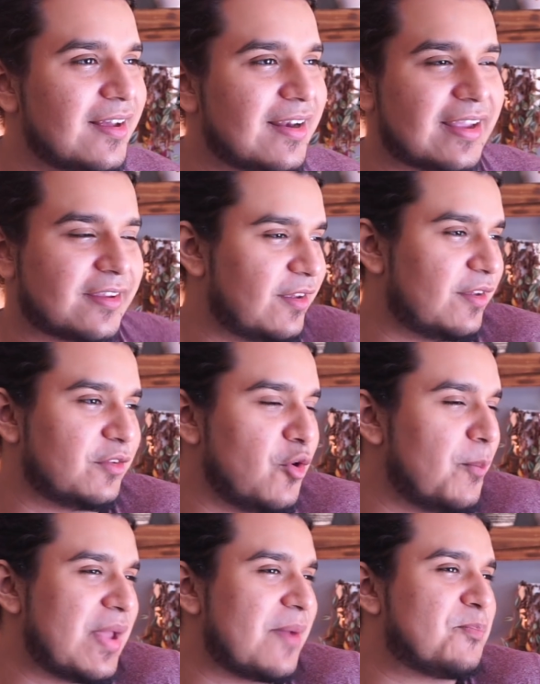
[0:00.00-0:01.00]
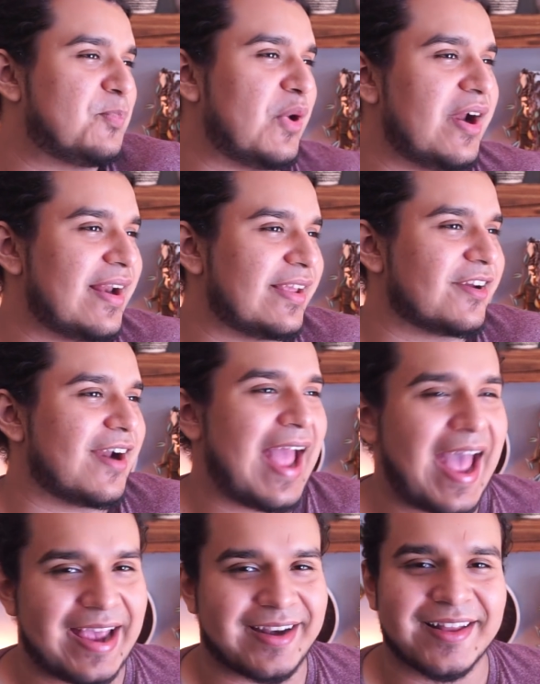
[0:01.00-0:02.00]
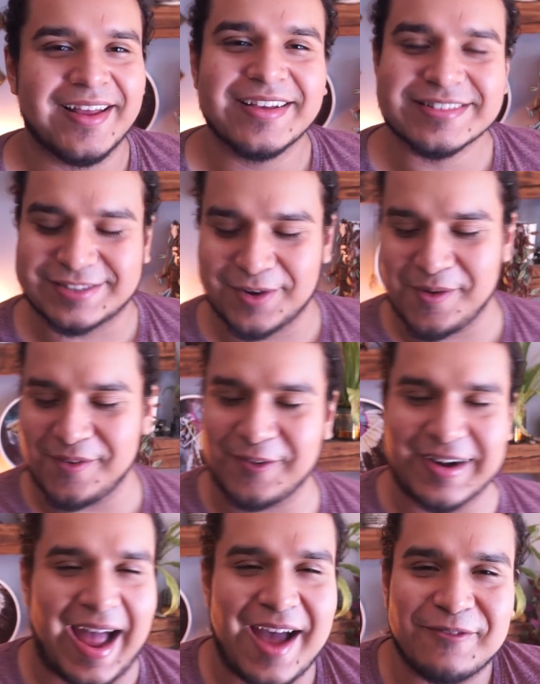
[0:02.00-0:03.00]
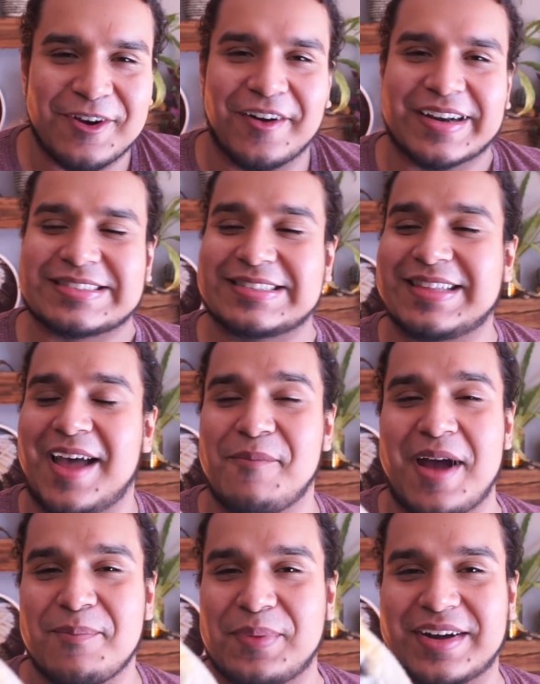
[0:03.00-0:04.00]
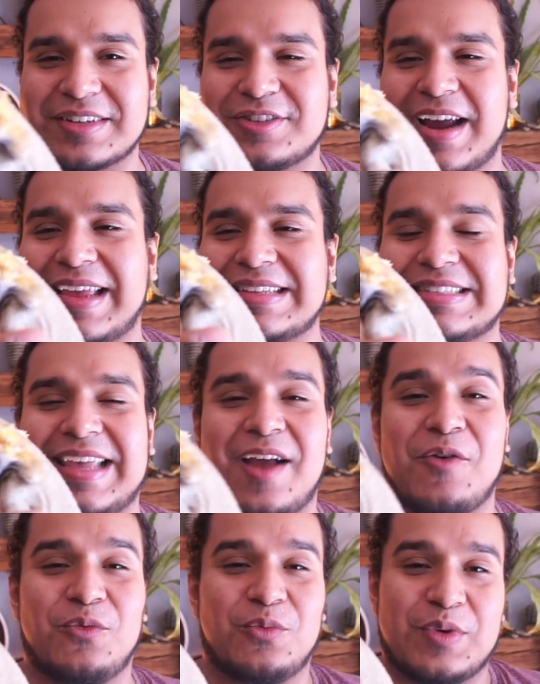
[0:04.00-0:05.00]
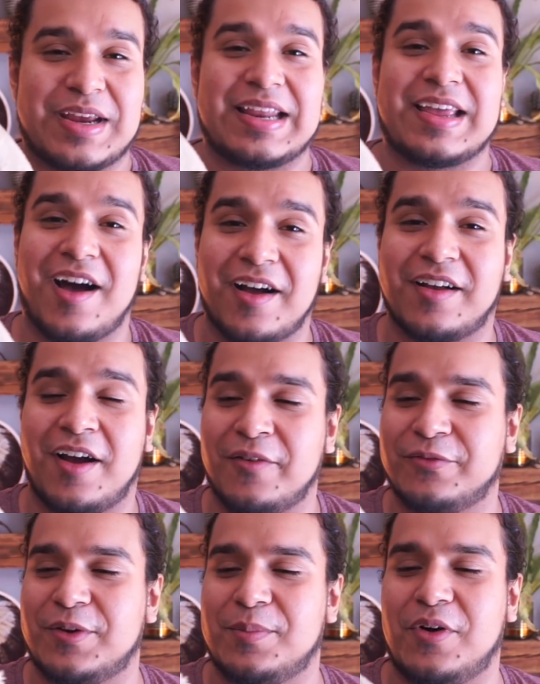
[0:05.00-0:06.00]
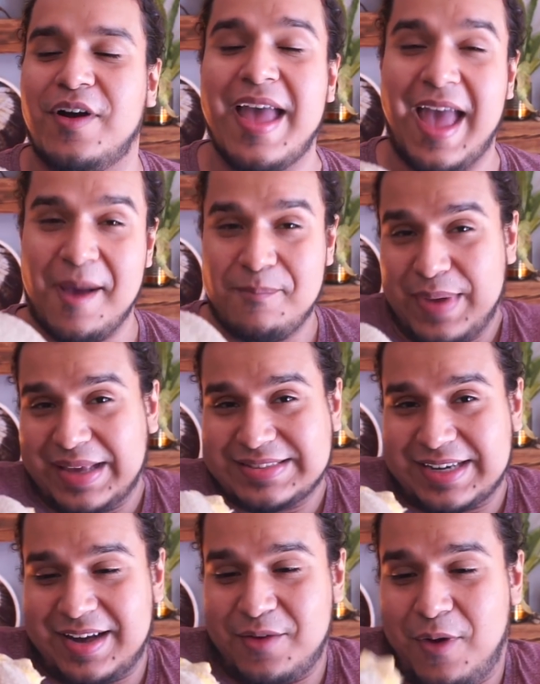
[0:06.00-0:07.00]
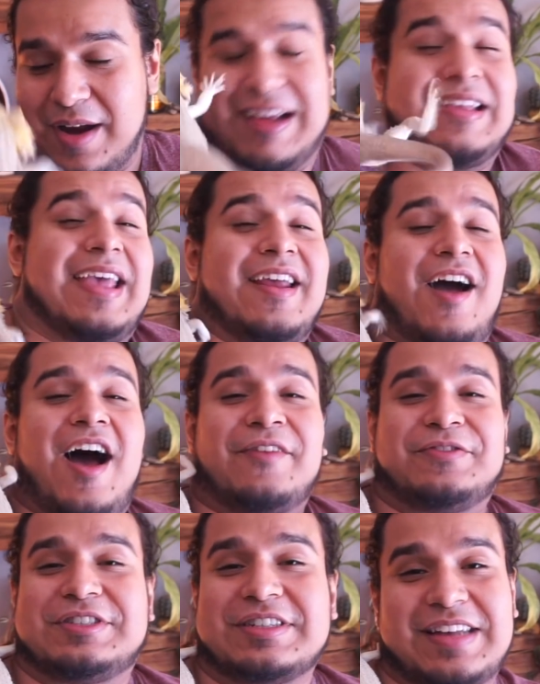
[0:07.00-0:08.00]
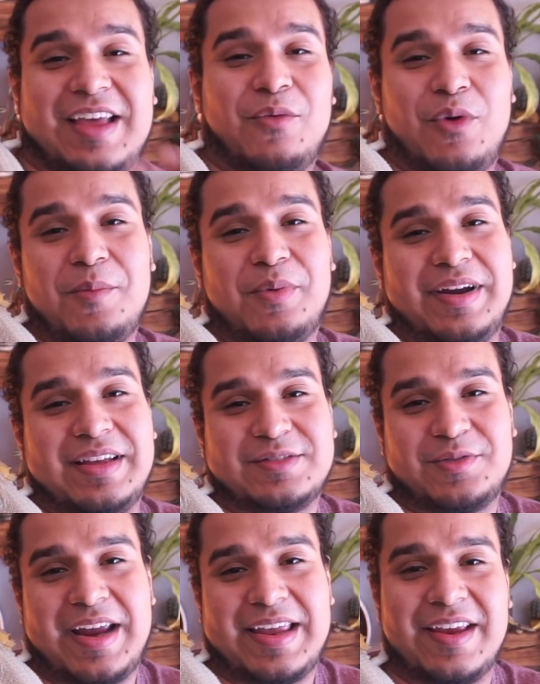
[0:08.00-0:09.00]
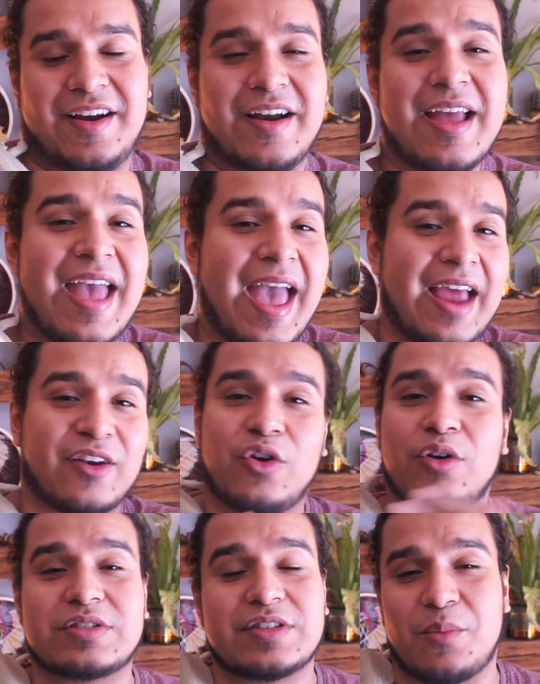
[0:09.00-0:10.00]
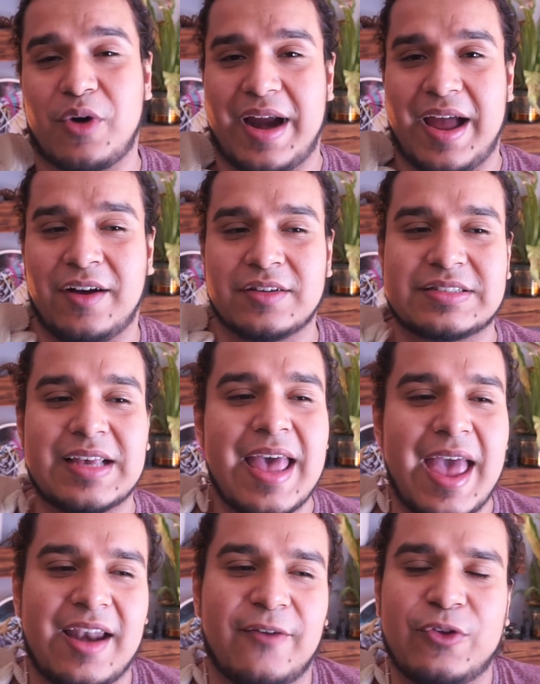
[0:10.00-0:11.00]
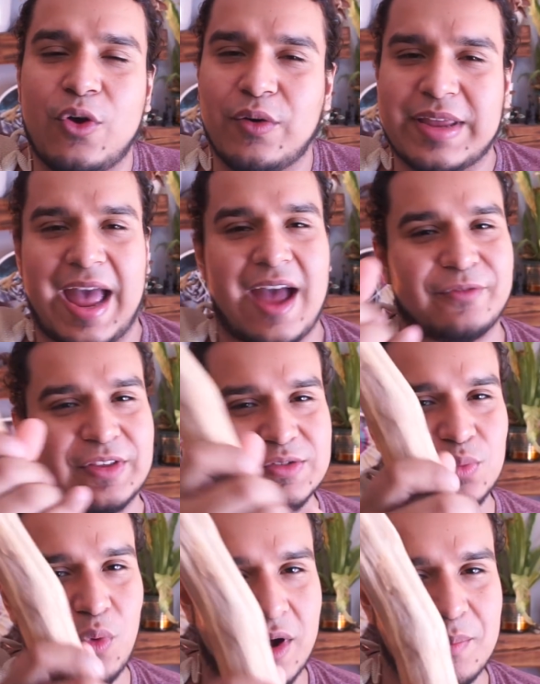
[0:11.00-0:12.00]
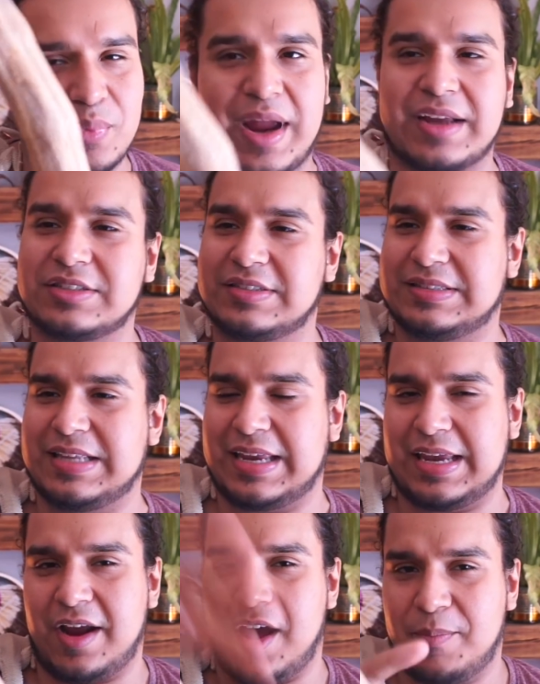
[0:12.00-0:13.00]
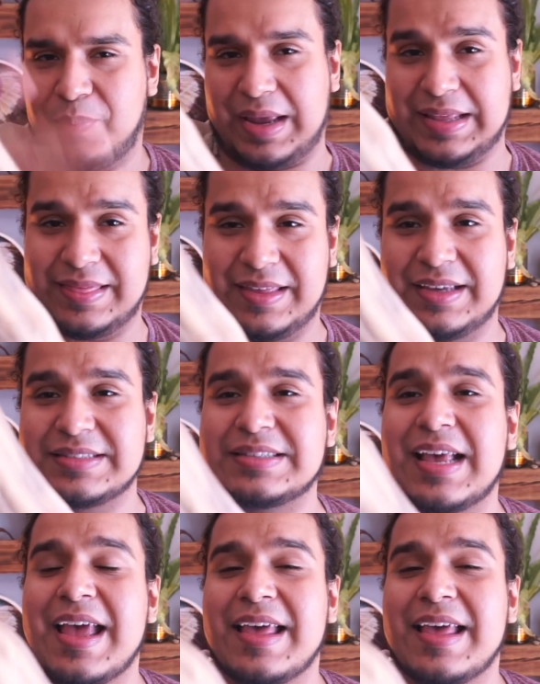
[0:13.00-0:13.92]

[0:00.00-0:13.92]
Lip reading: Like, you'll be burning your head. So what I've noticed is that my bearded dragons get really uncomfortable and basically want to get off just like Wilbur is right here and go somewhere else. And if you only have this one branch sticking up like this,